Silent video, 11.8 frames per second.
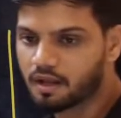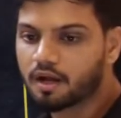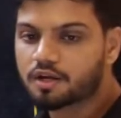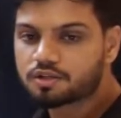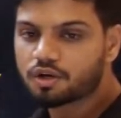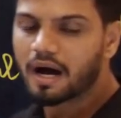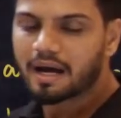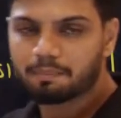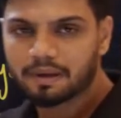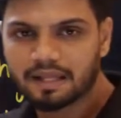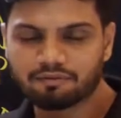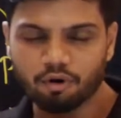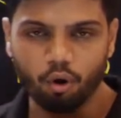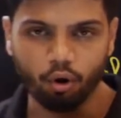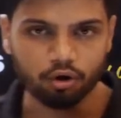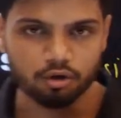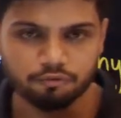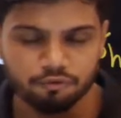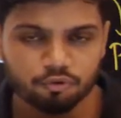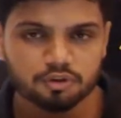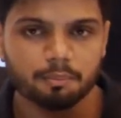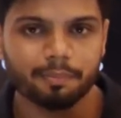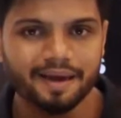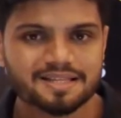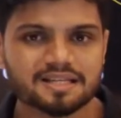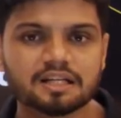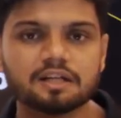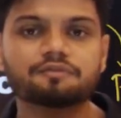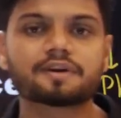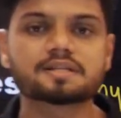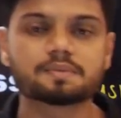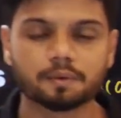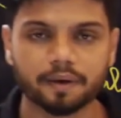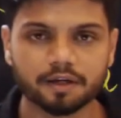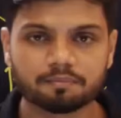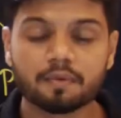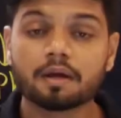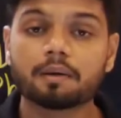So I believe all of you know the basic difference between